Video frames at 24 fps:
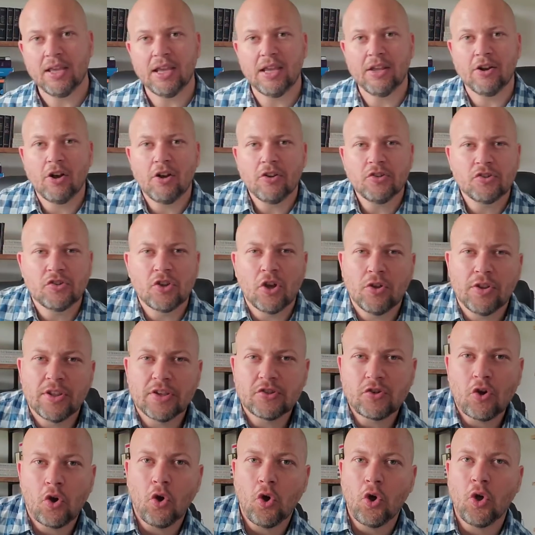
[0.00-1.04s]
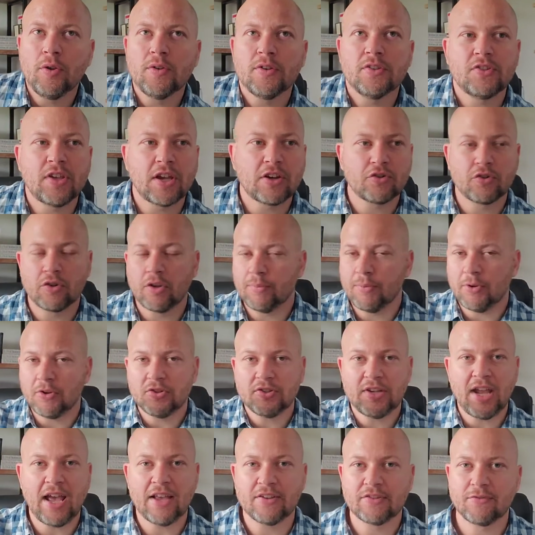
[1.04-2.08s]
It also this whole sexual
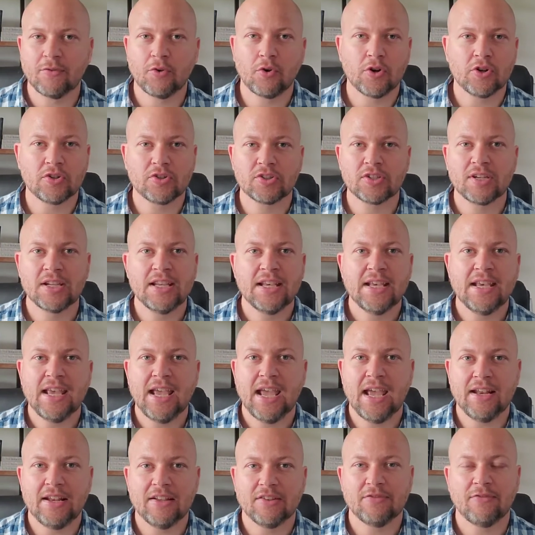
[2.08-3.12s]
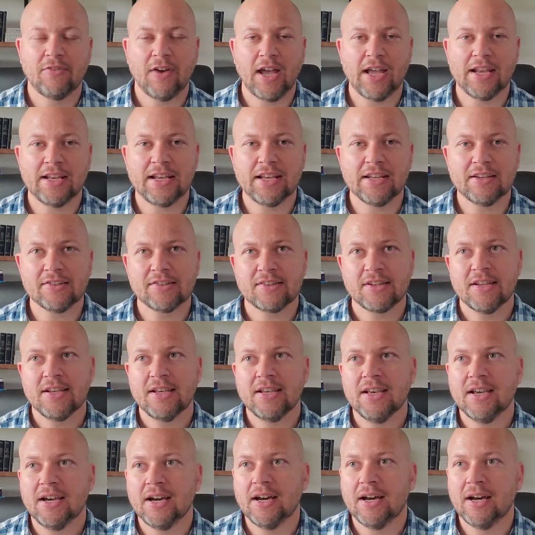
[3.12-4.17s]
abuse task force and its findings.
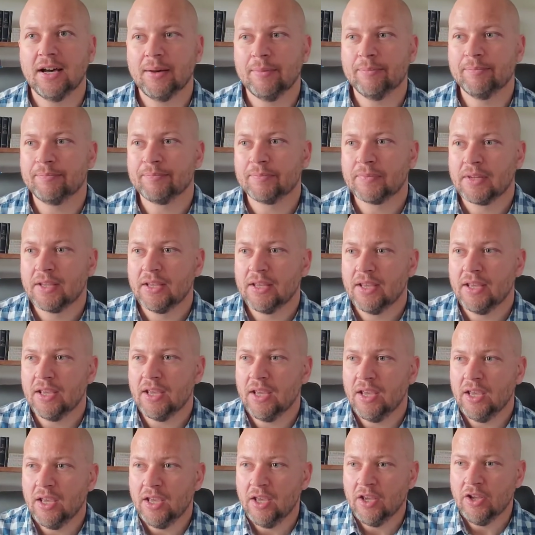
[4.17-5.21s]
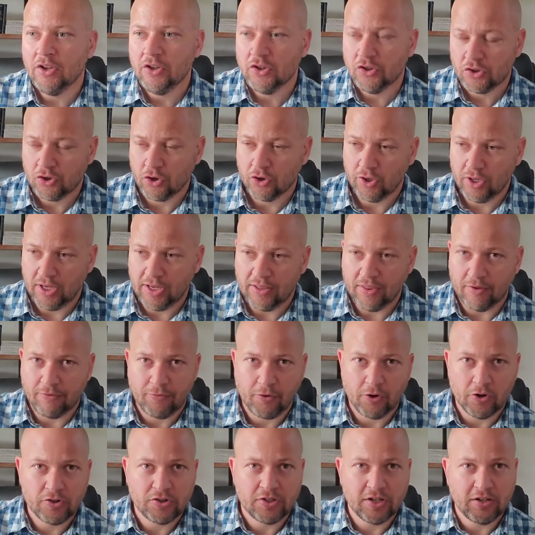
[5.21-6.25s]
Um, certainly, the
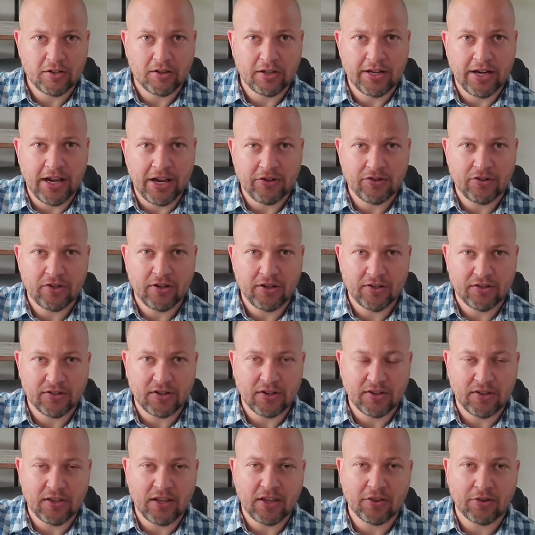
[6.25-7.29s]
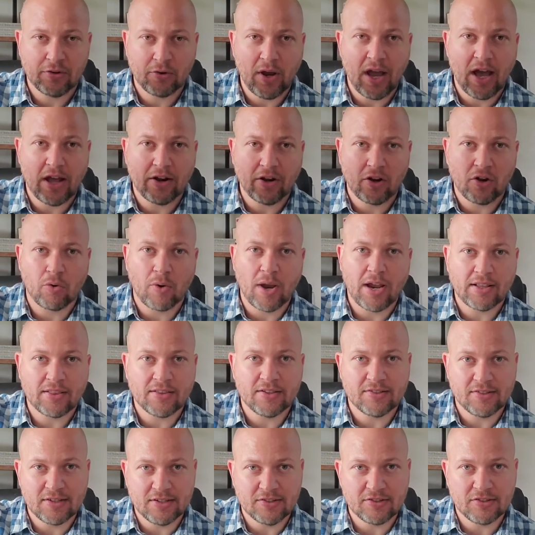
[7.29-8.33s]
first inclination is to think through how to correct
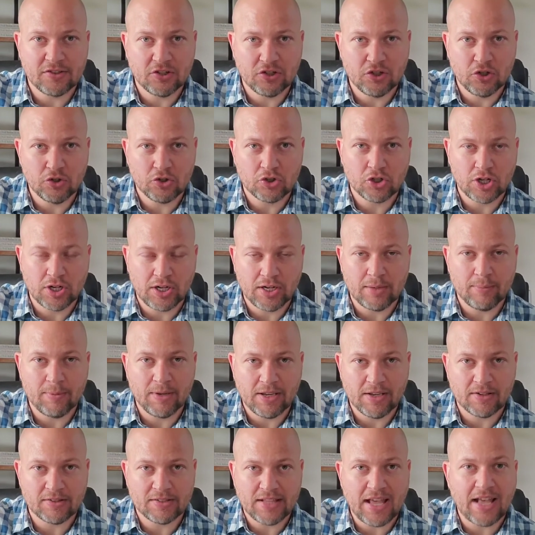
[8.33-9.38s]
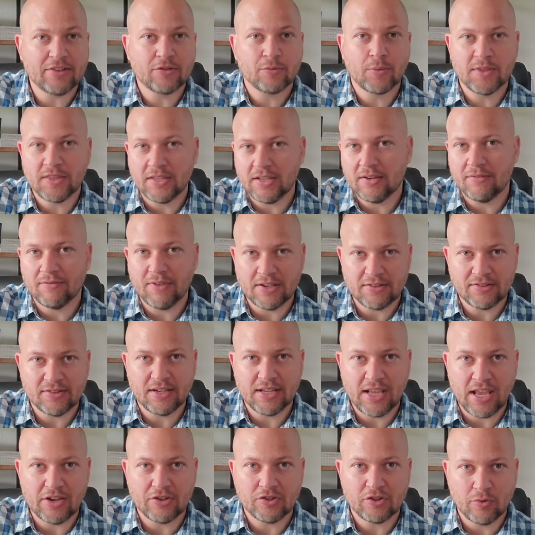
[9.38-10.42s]
this institutionally because that's what the
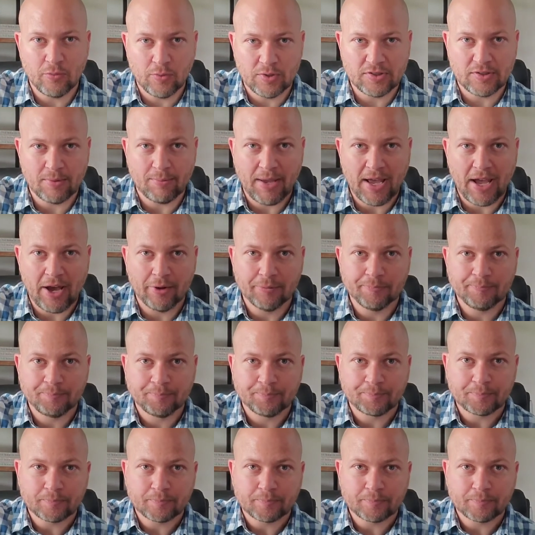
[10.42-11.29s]
investigation was about.